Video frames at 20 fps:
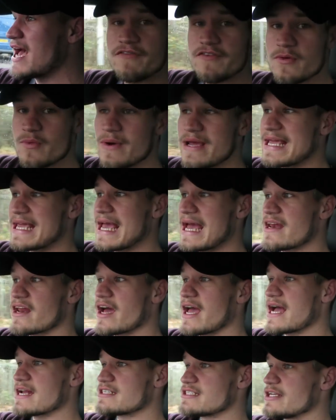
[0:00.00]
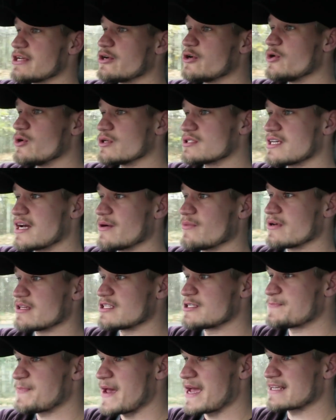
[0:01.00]
Over the weekend, I actually caught up
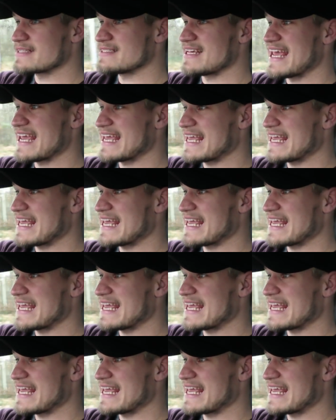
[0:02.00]
with Spectre.